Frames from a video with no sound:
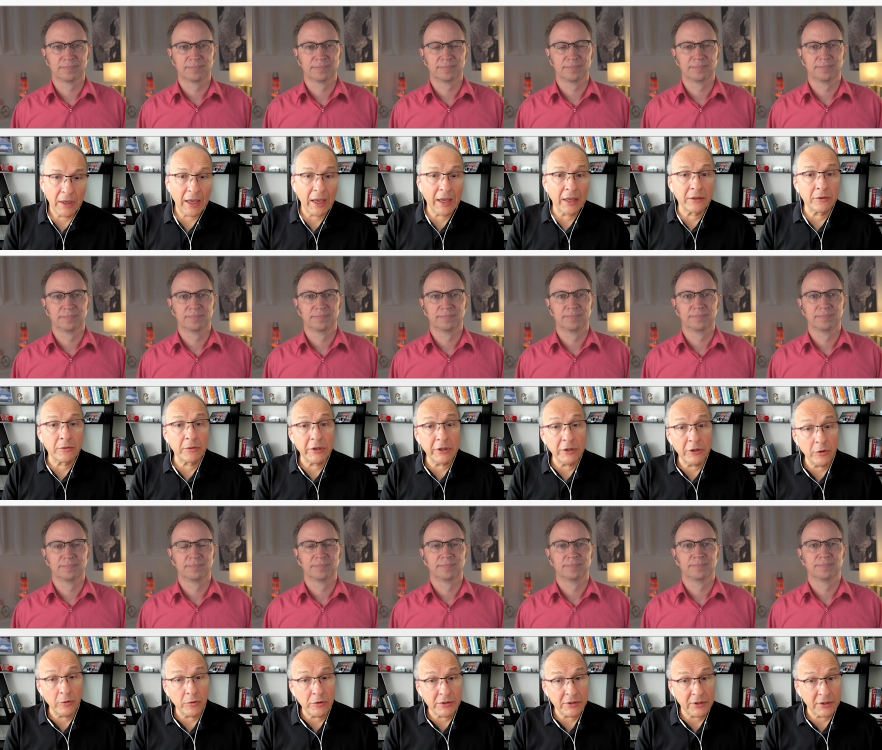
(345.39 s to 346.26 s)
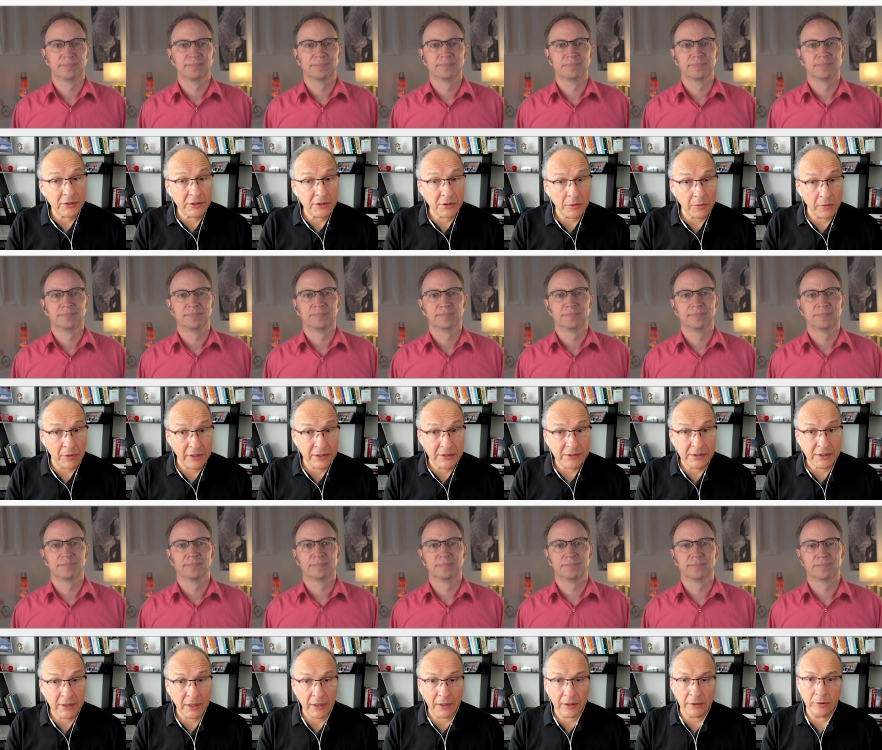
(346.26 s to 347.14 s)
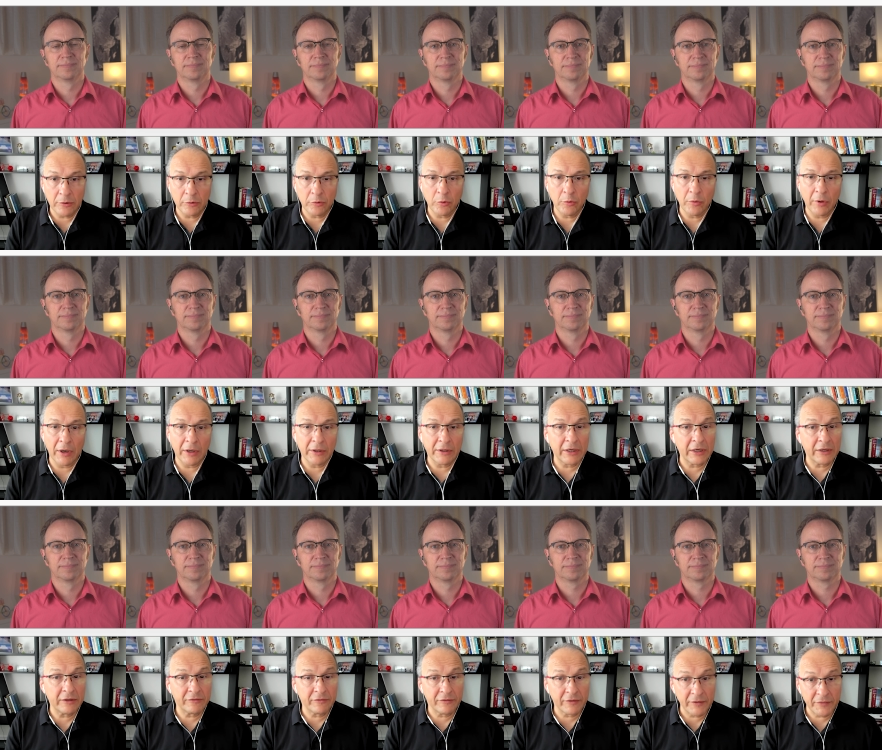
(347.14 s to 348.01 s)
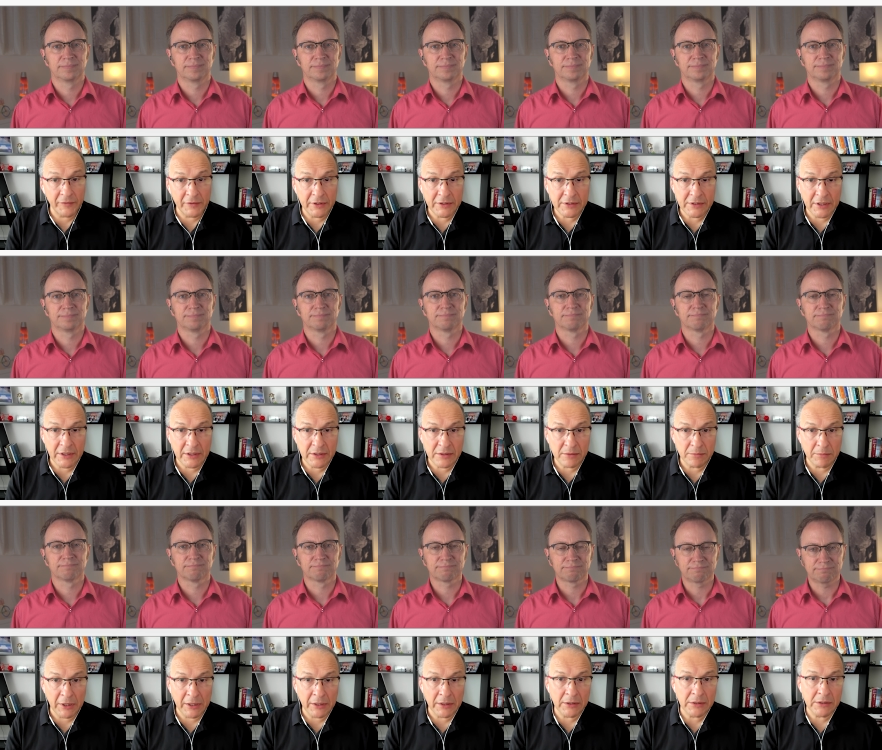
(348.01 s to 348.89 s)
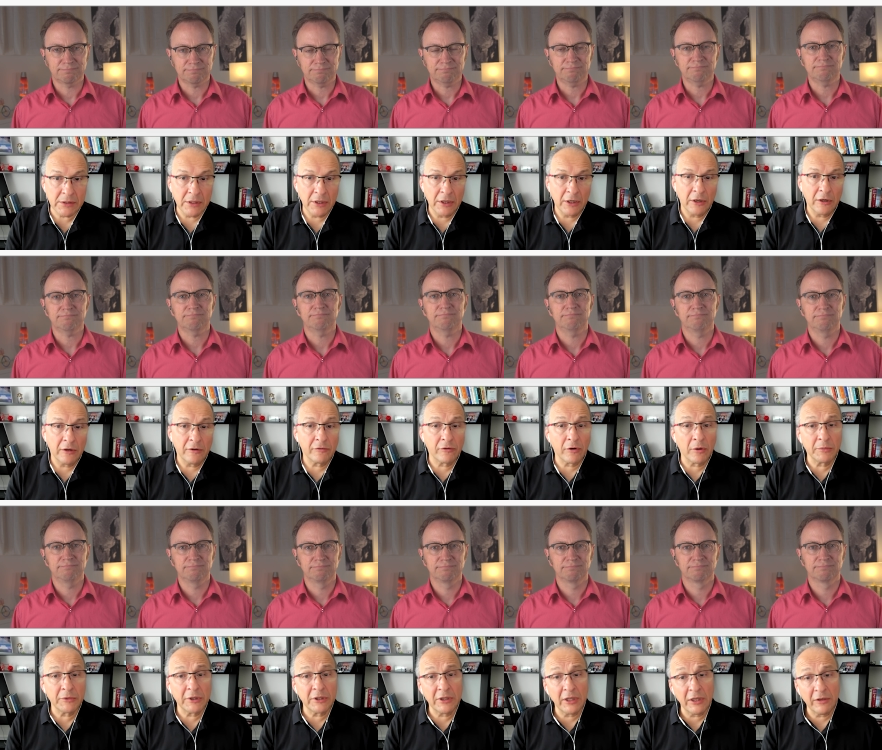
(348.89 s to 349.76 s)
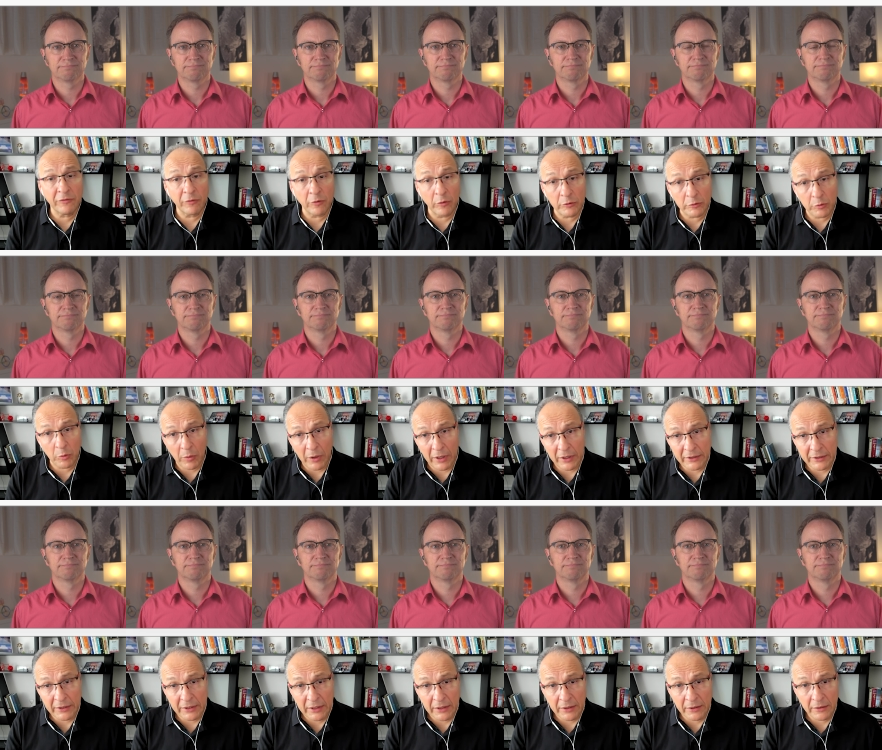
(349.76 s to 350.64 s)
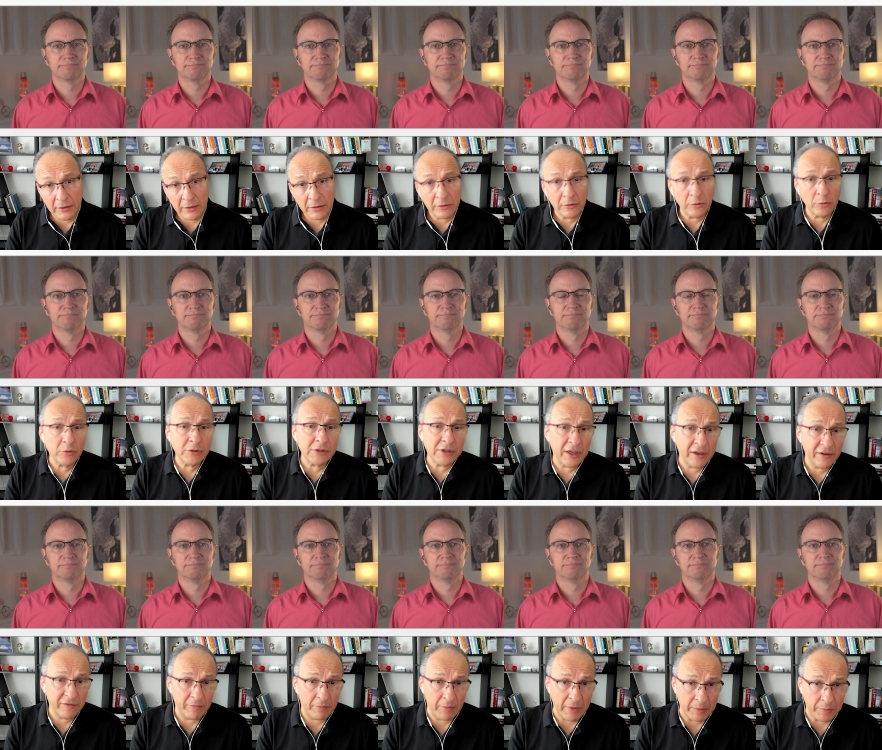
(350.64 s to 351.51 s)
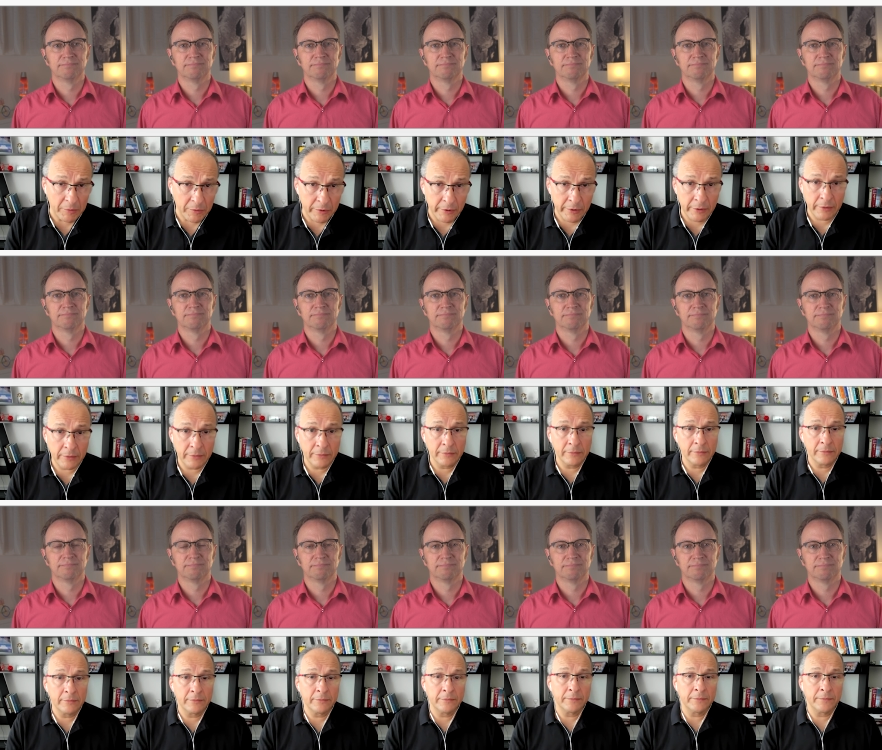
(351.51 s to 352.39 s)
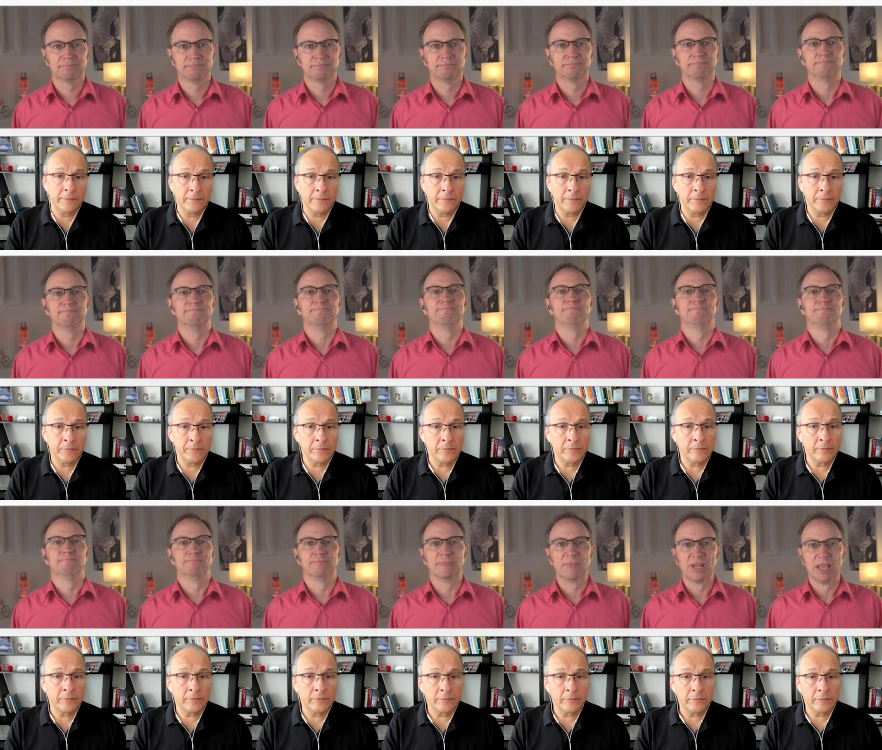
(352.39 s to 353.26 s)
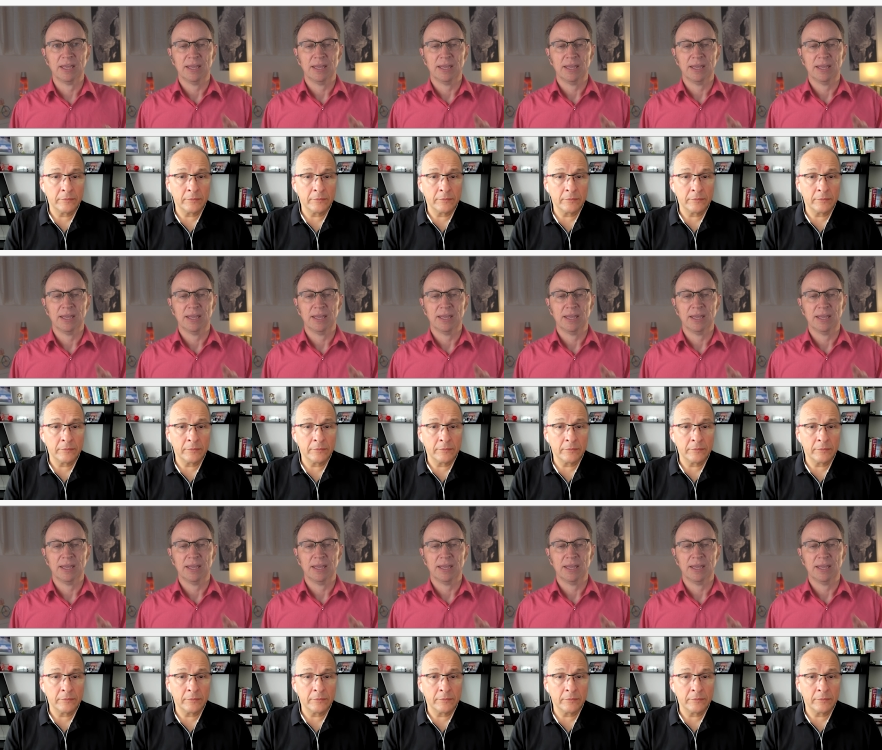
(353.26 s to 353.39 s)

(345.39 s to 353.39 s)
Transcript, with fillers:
Speaker 1: And reduce the thread stack to two hundred fifty-six megs from the default one gig to save memory. Mm.